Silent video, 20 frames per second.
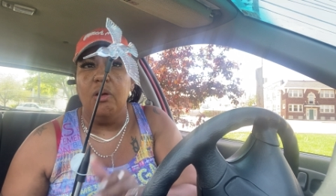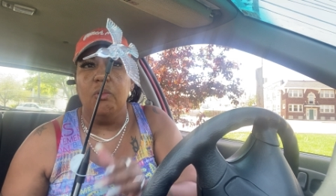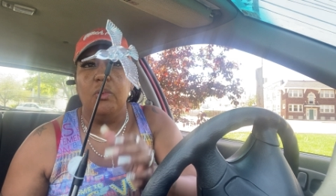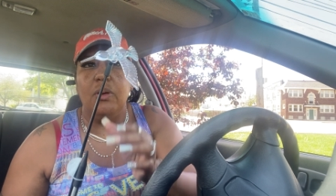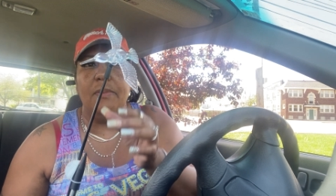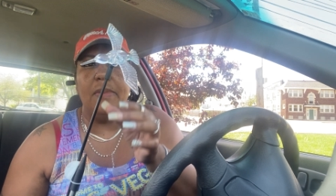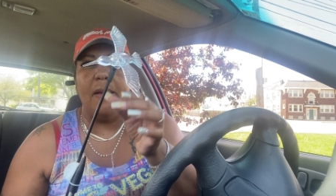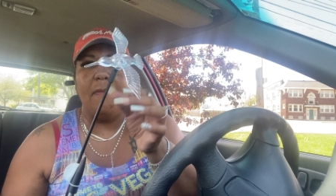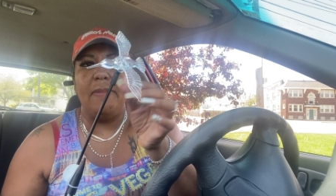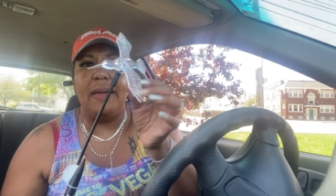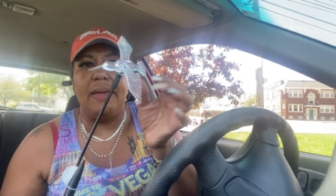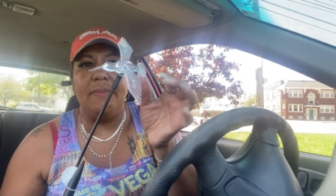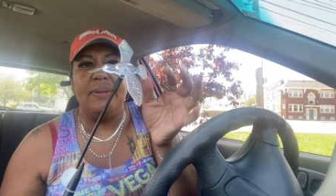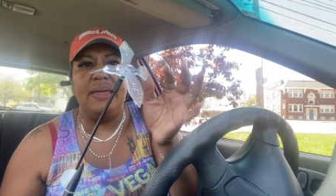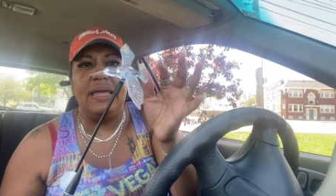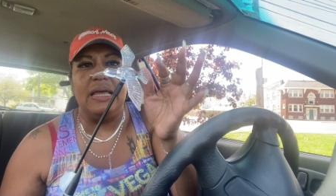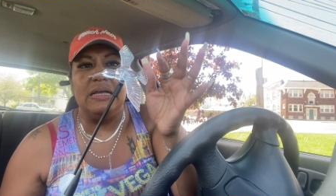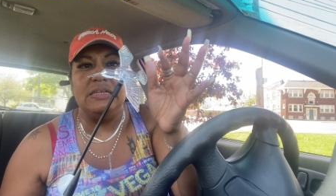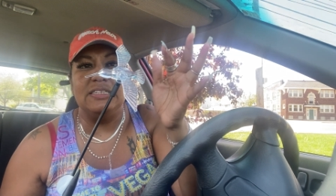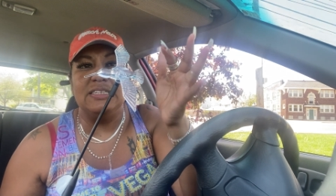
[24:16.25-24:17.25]
where my
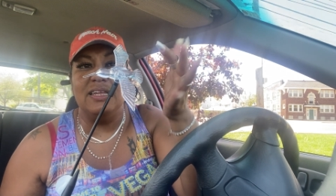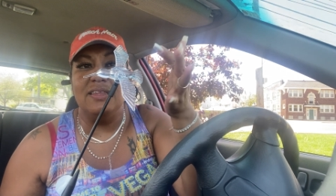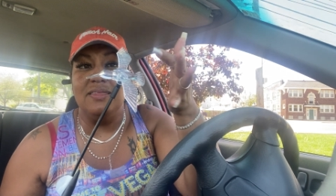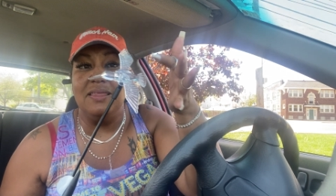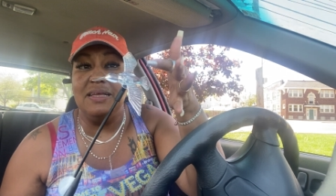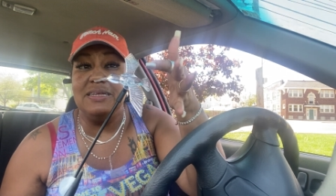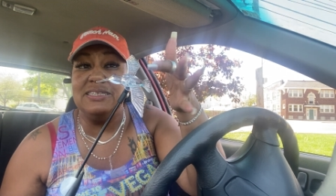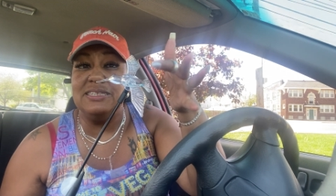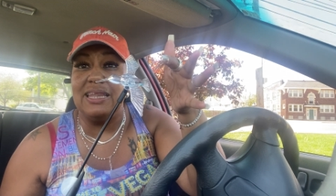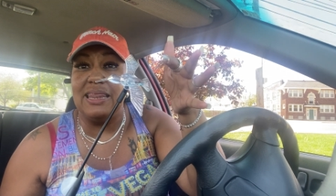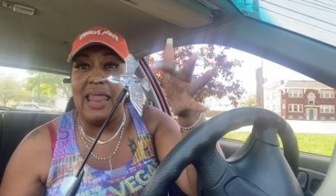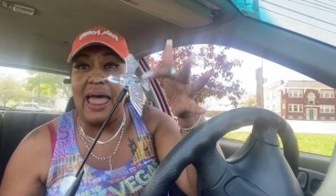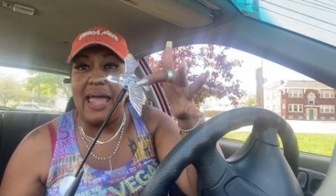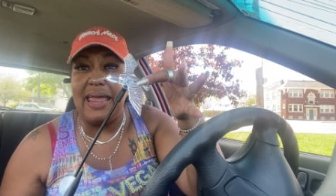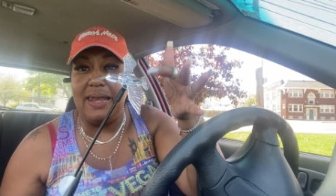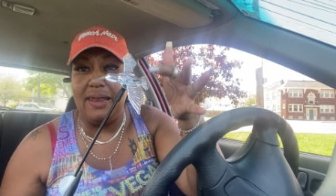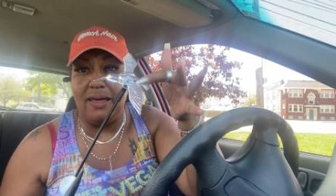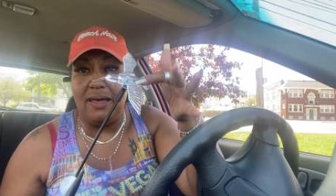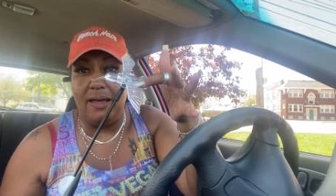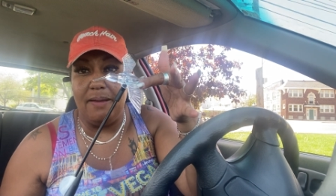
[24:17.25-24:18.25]
baby is this
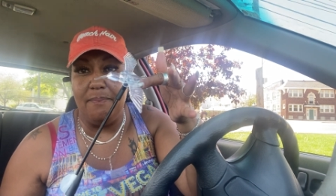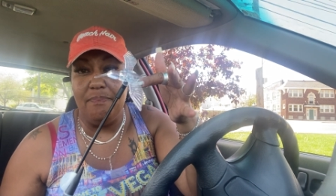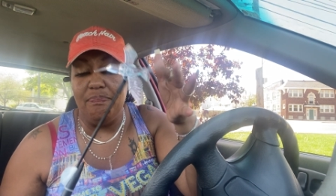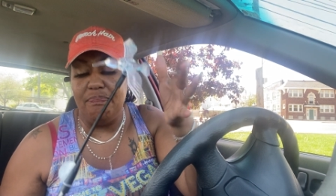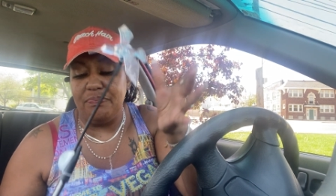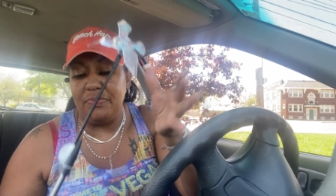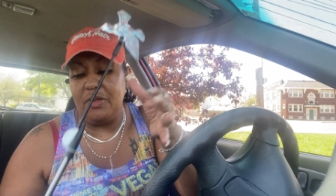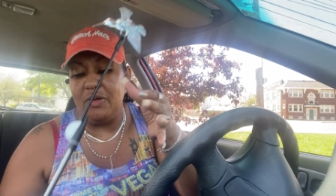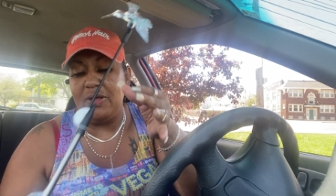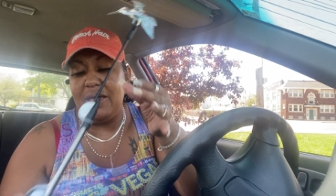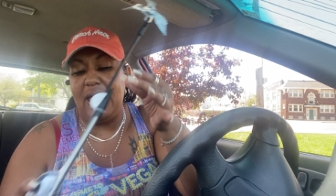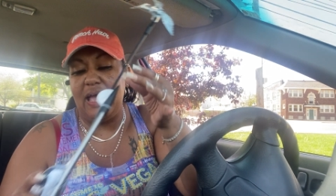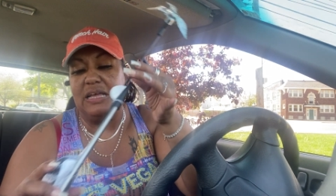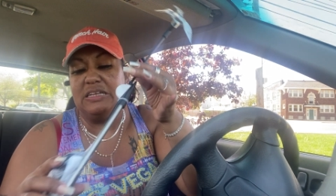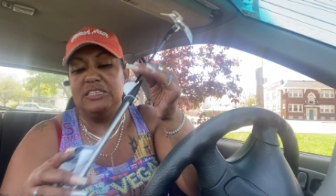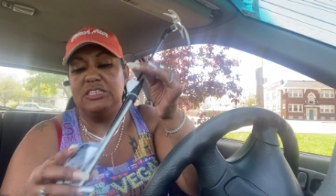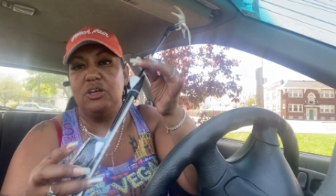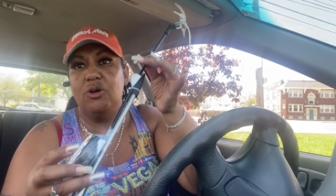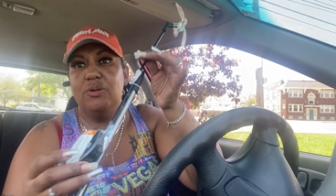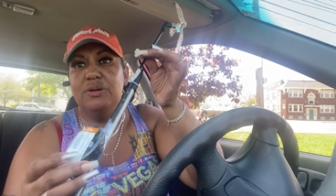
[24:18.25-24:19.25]
light up okay
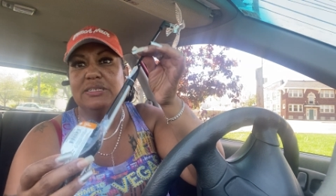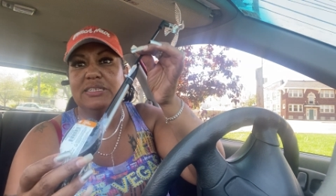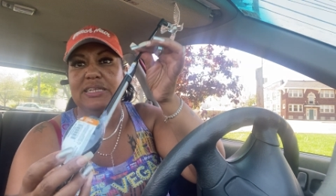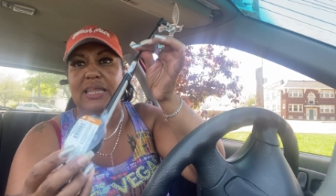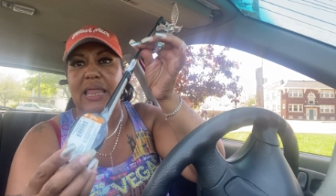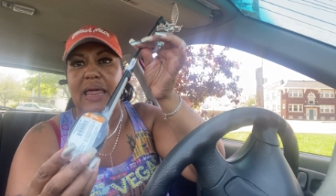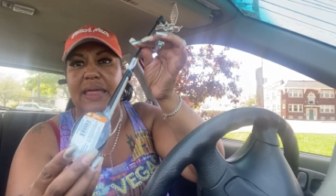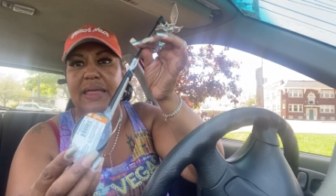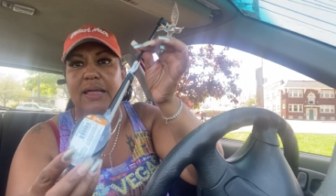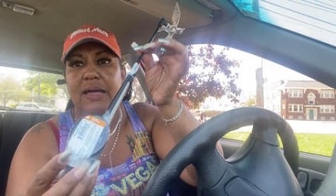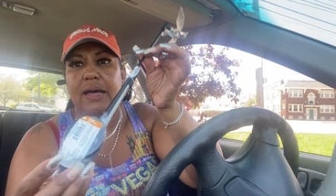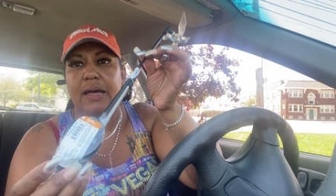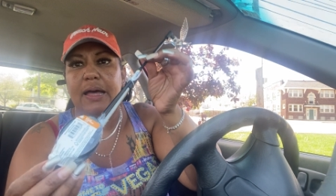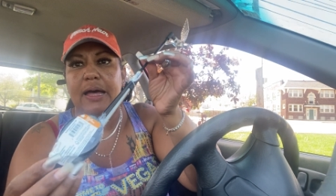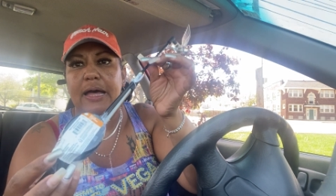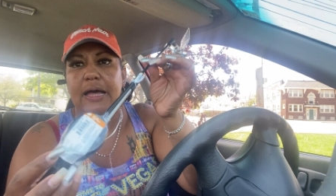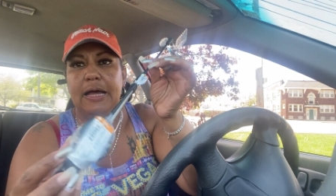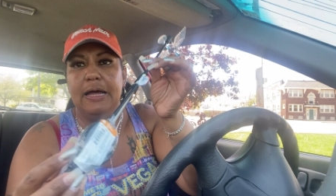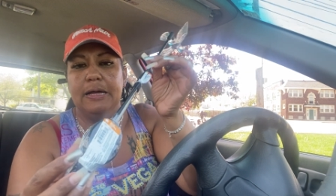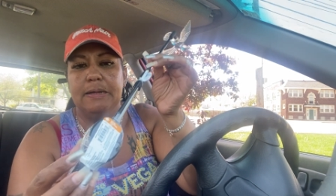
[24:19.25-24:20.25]
so it's like
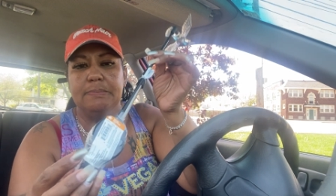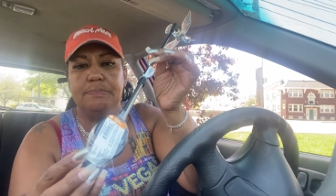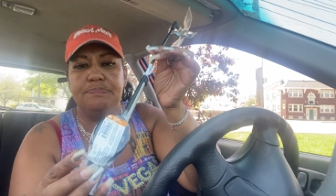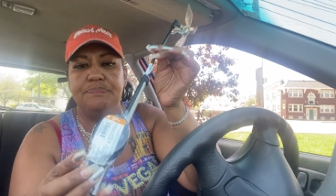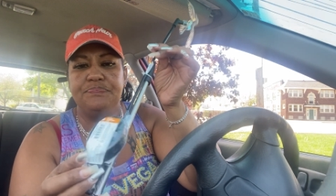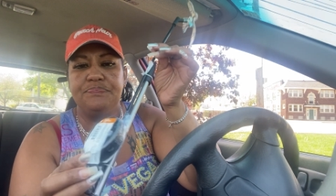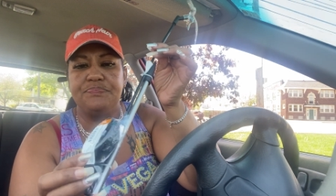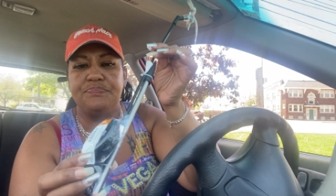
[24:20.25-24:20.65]
a um